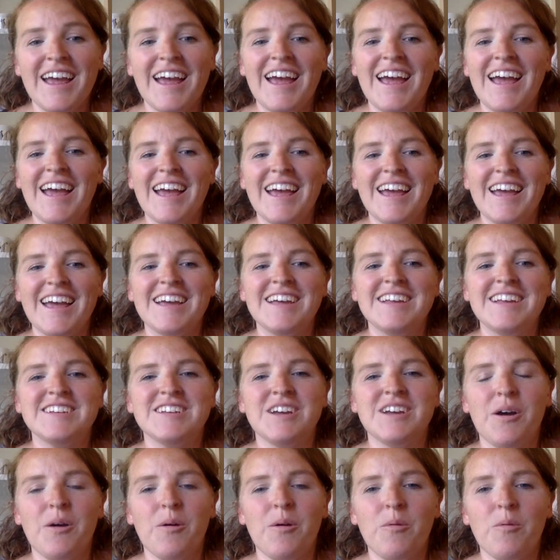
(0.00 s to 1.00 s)

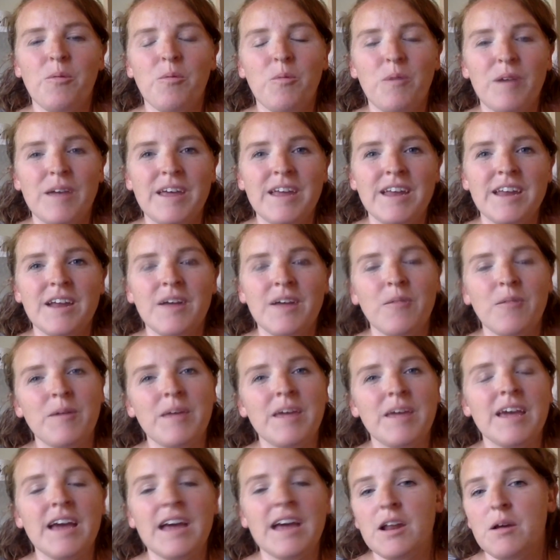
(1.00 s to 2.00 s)
And when
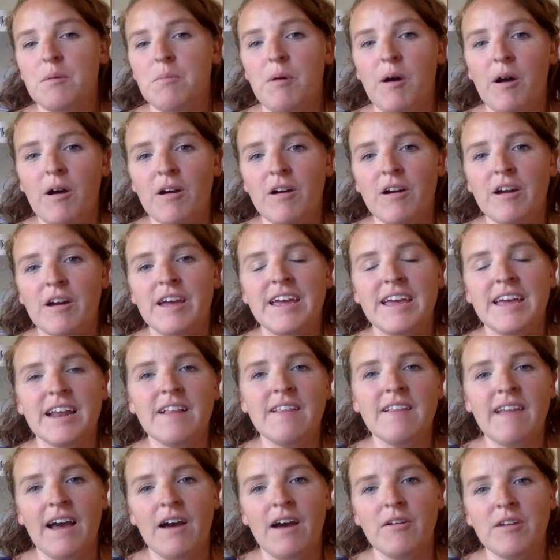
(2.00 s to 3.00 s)
we got Hāpara, it
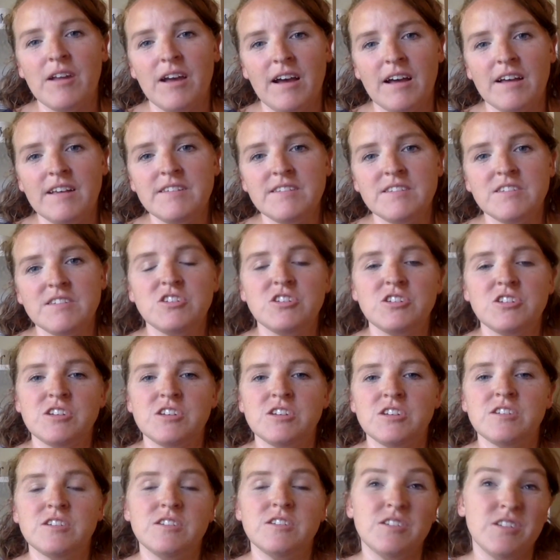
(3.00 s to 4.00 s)
allowed us
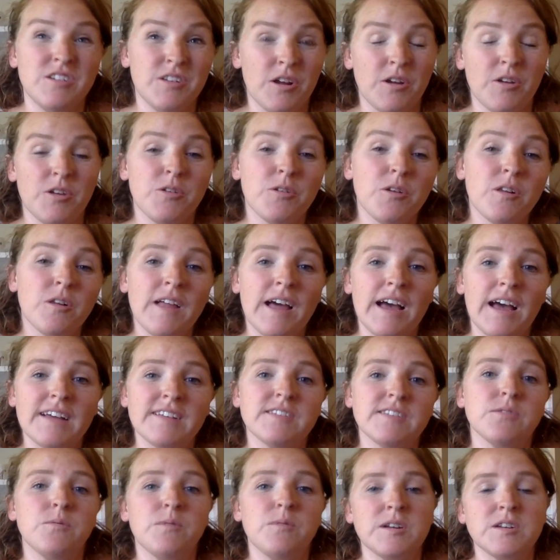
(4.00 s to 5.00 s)
to
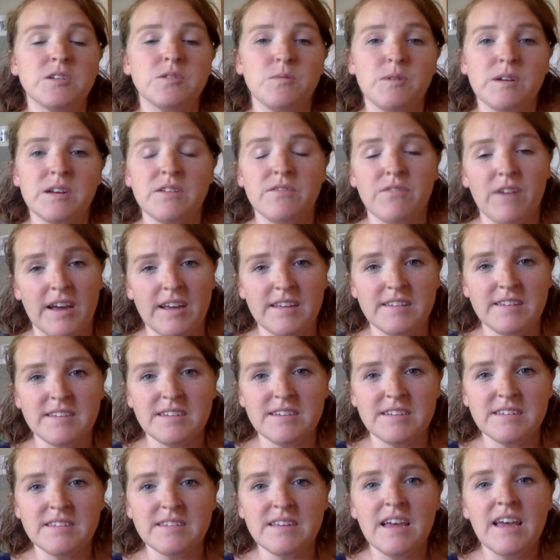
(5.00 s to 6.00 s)
utilize the one-to-one
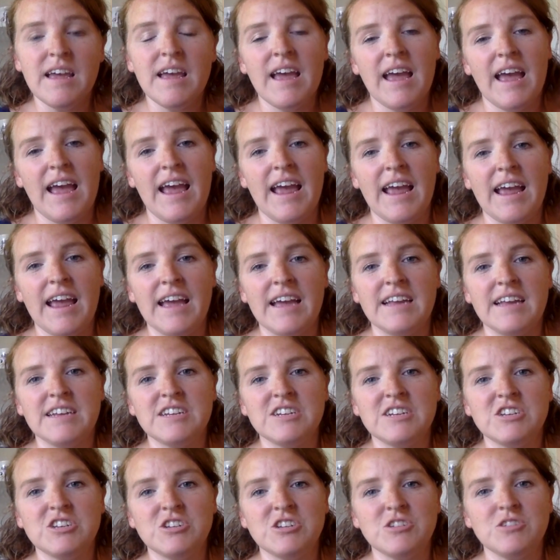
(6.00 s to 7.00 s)
devices and
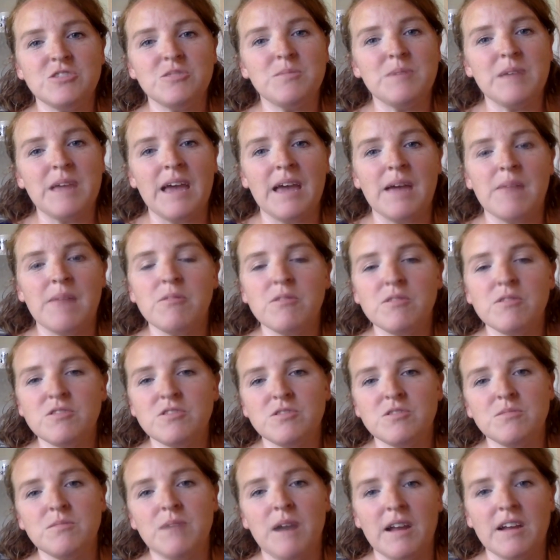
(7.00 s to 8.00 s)
to be able
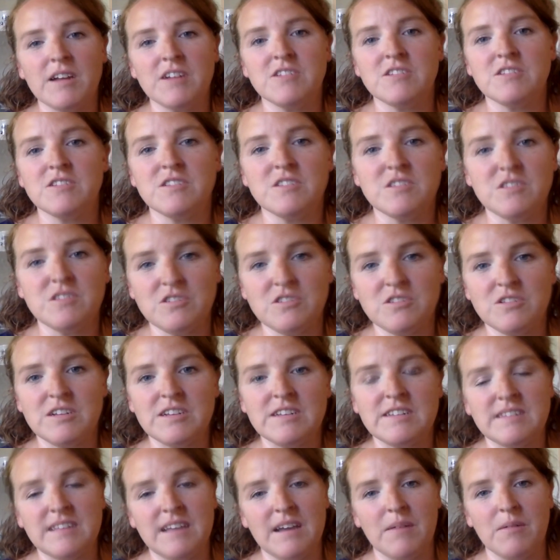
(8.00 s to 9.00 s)
to monitor the
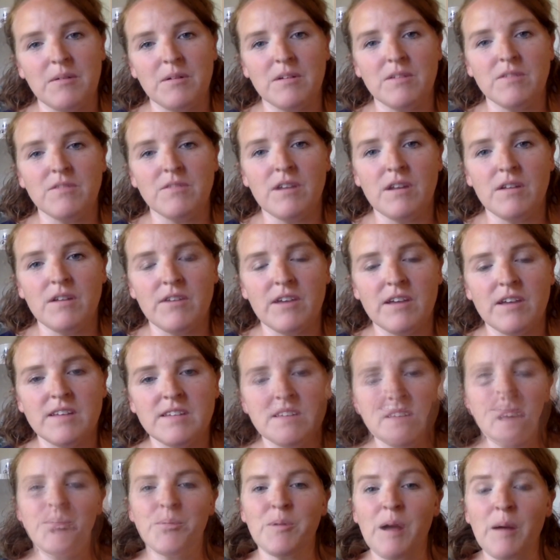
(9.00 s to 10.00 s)
students that were in front of us.
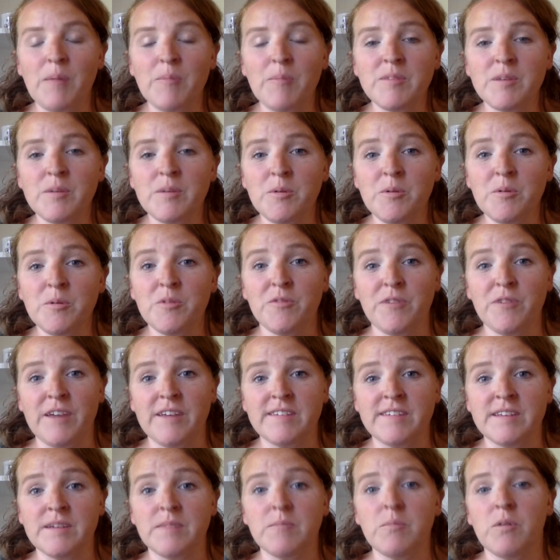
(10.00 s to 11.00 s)
The problems that we were
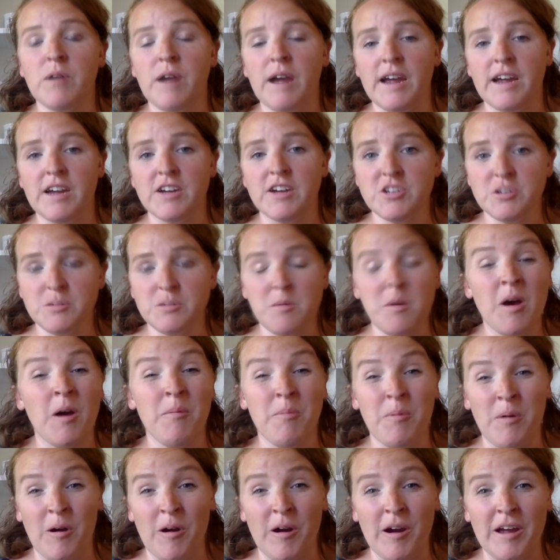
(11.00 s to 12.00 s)
facing prior to
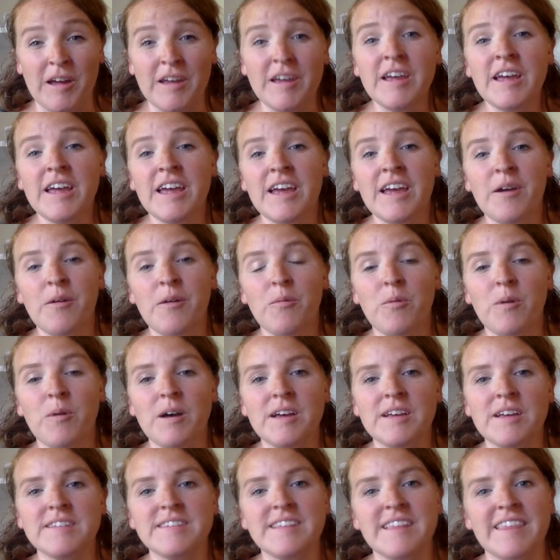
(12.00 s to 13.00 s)
Hāpara
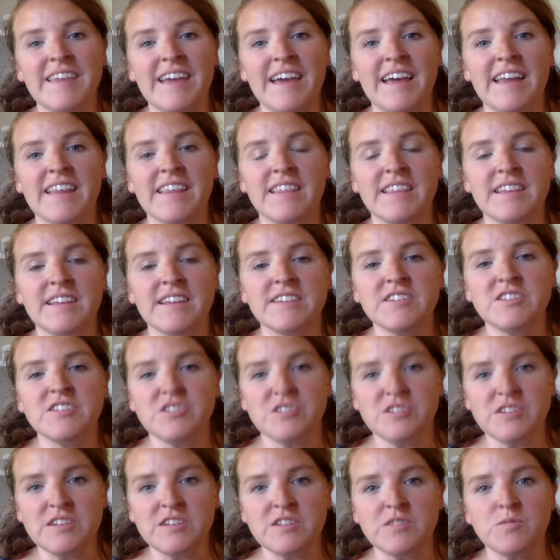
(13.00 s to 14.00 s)
was that the
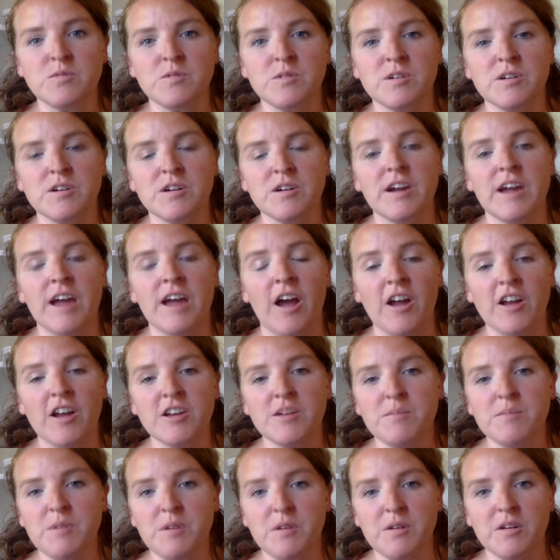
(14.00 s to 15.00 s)
students were on
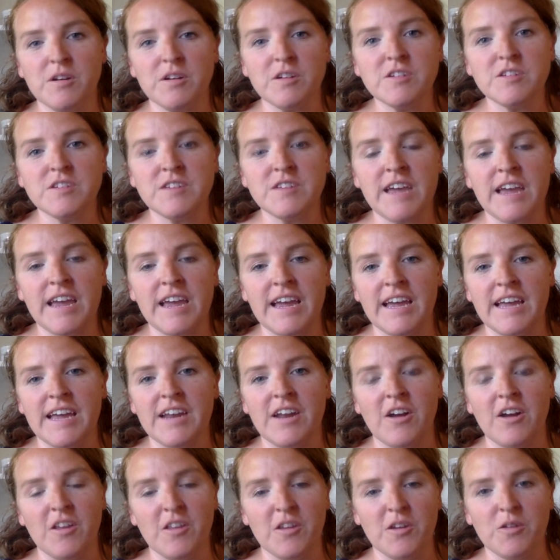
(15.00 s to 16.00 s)
computers and
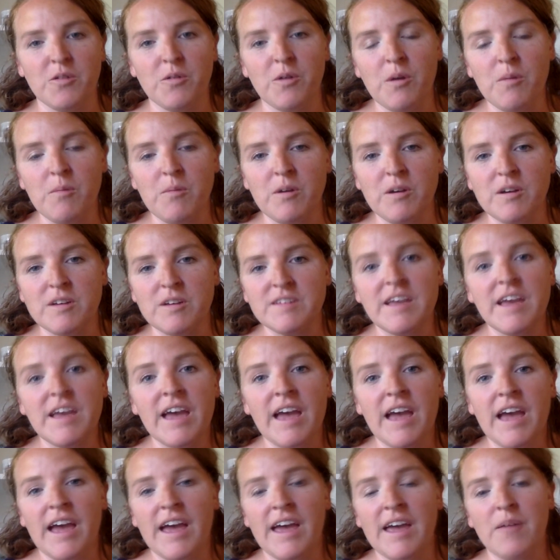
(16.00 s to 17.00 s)
on their Chromebooks,
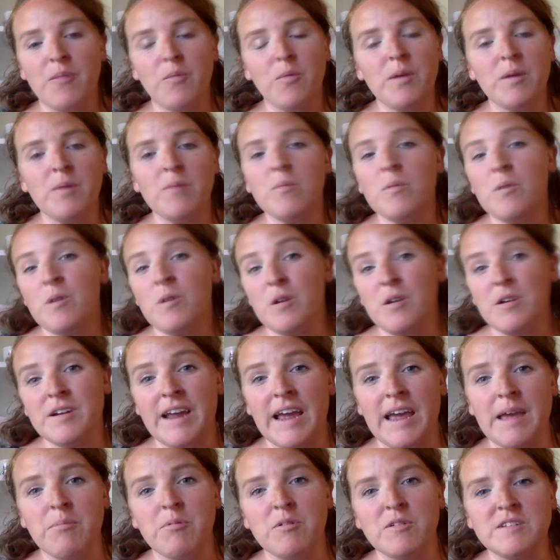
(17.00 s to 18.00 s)
and we weren't
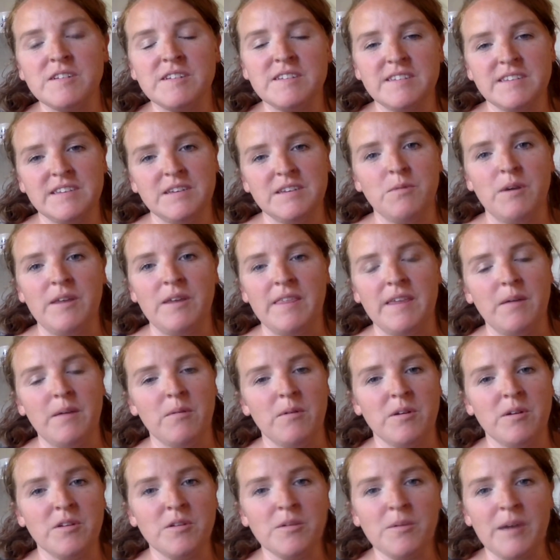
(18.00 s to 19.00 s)
able to see what they
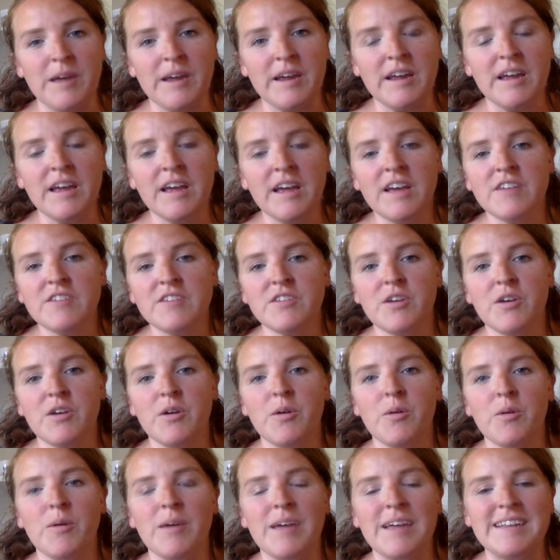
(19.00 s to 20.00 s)
were doing.
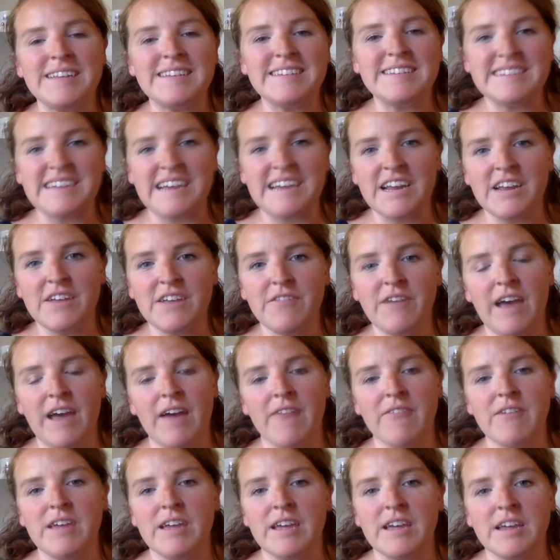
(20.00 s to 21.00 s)
So instead of
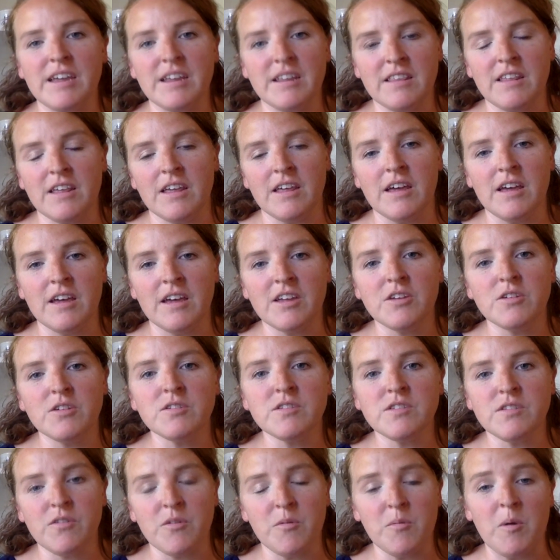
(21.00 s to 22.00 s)
having the
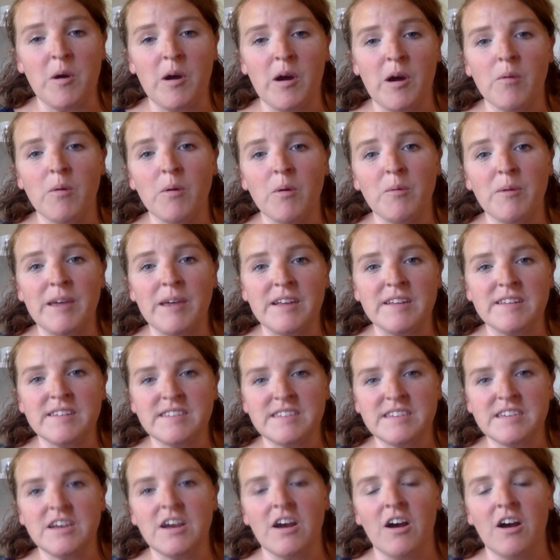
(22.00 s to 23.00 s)
use of Hāpara where we could
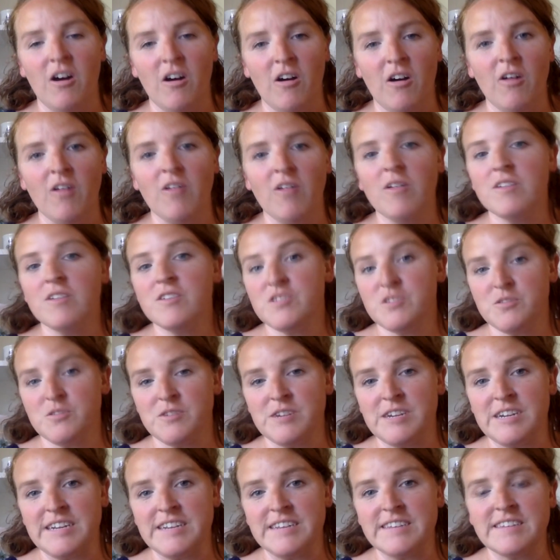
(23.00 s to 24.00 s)
see all
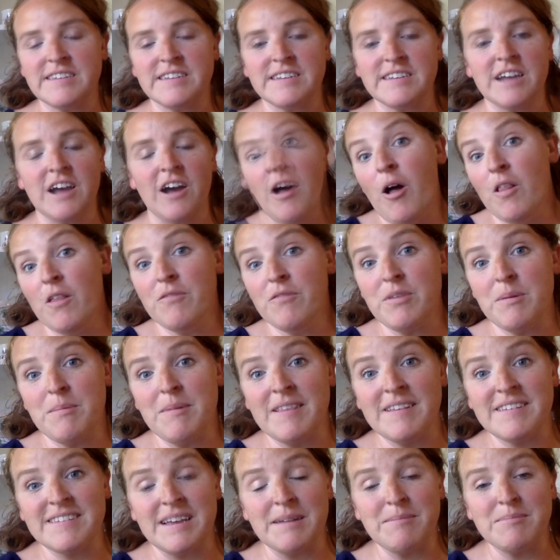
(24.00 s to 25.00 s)
screens and all of them at
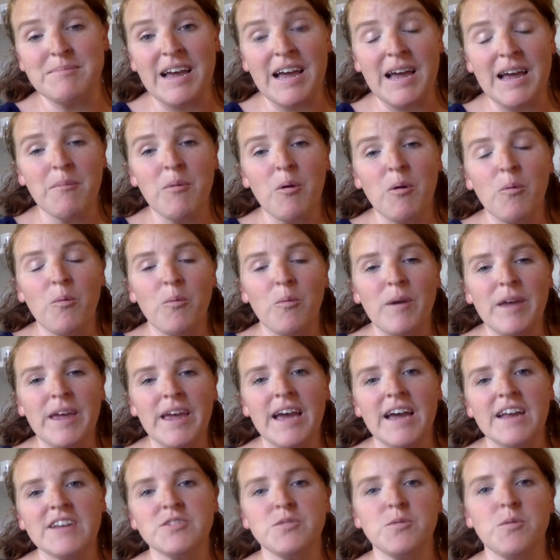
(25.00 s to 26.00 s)
the same time, we
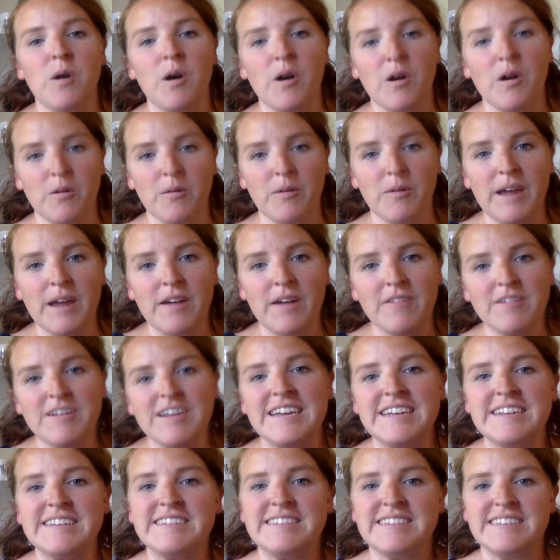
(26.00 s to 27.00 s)
had to walk around
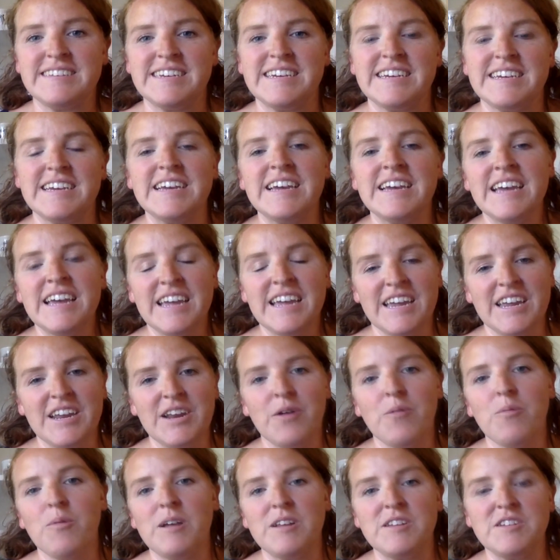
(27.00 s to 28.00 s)
and see,
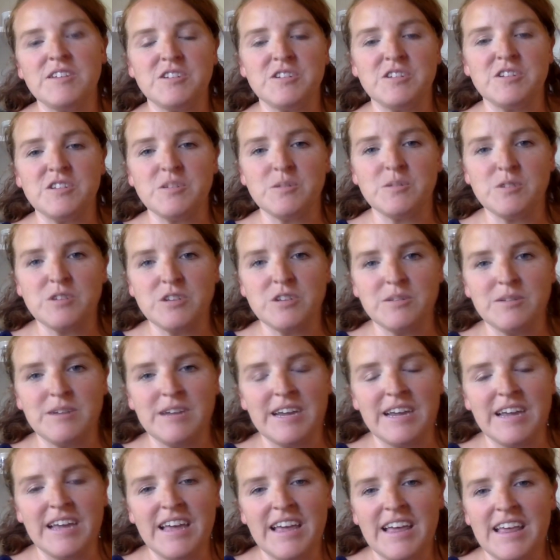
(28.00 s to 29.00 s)
what students were
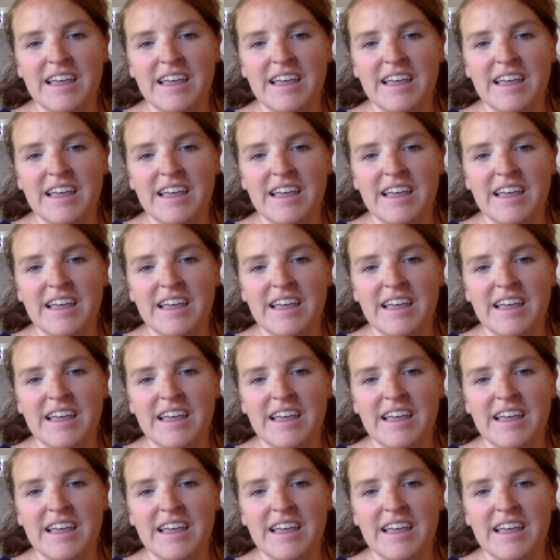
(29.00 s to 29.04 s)
doing.